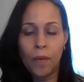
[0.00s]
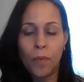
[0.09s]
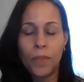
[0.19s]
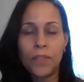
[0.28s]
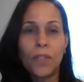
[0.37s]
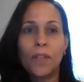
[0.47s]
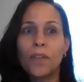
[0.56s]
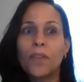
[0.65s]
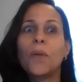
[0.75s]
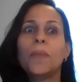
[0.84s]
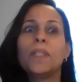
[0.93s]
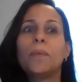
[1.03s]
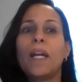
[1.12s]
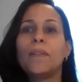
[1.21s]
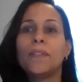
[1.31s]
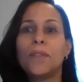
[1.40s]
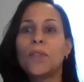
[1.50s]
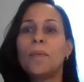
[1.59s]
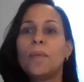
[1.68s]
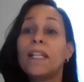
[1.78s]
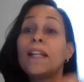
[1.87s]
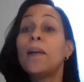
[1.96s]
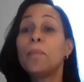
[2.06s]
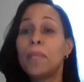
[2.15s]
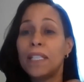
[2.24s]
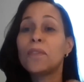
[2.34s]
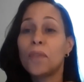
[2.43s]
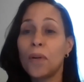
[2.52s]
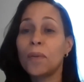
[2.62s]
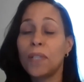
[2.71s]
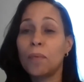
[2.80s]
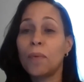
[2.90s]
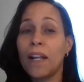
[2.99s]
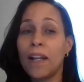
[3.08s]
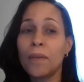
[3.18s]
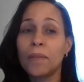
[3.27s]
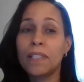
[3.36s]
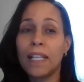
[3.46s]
we started throwing around the terms that are being thrown around,